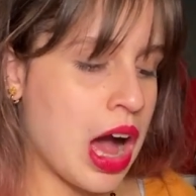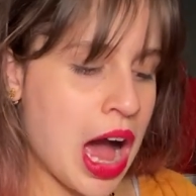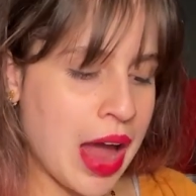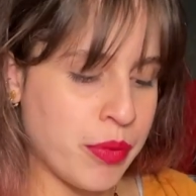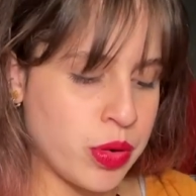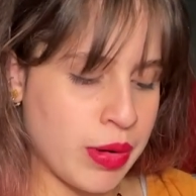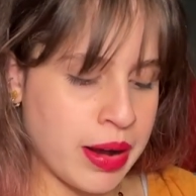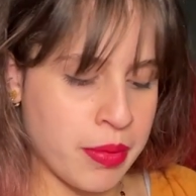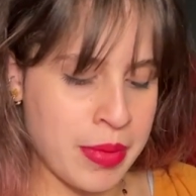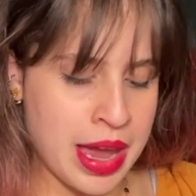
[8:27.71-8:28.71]
I would
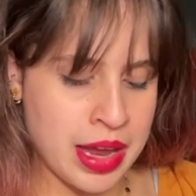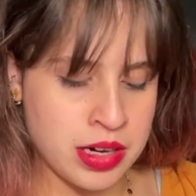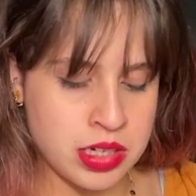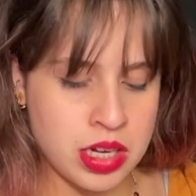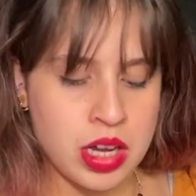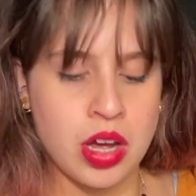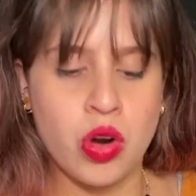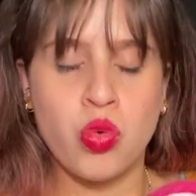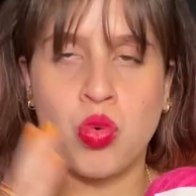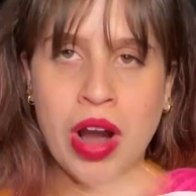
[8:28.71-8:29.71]
recommend
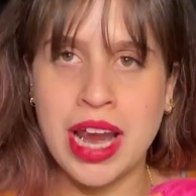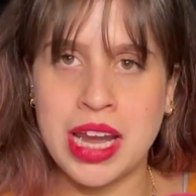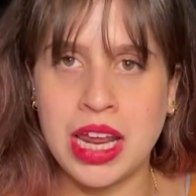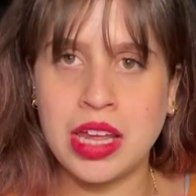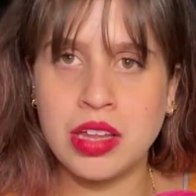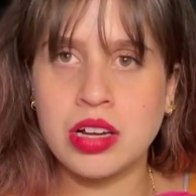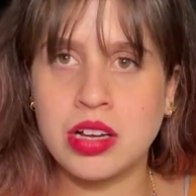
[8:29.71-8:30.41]
writing